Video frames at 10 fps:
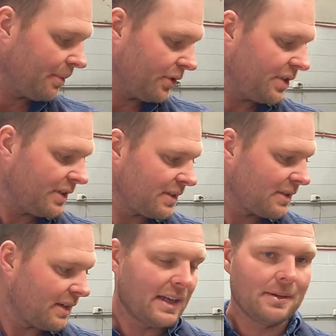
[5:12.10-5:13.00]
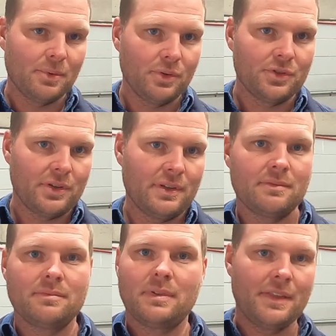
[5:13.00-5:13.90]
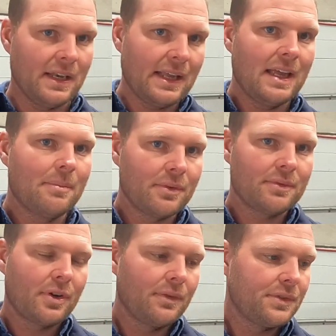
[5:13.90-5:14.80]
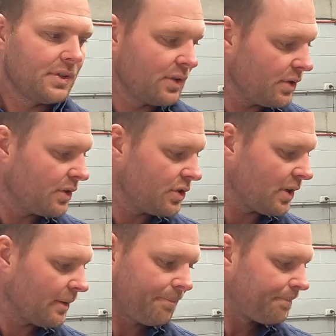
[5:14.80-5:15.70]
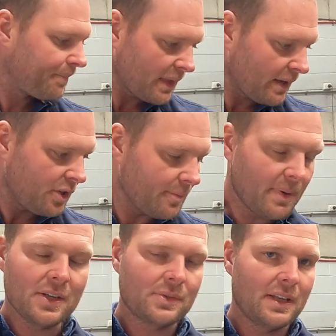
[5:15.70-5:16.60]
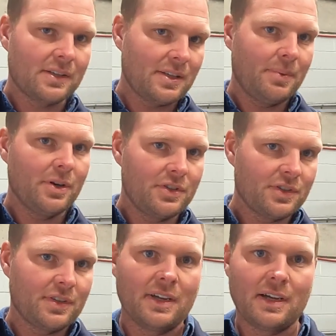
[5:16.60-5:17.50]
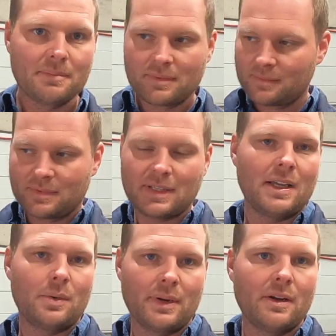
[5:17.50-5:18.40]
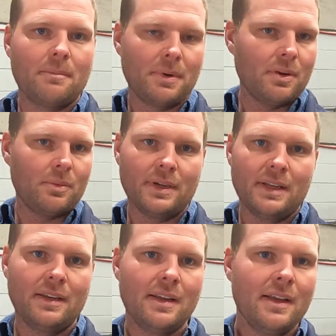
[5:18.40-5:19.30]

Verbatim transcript: bushes and a ball joint and the labour involved to do the job, you may as well actually purchase an arm, take one out, bolt one in.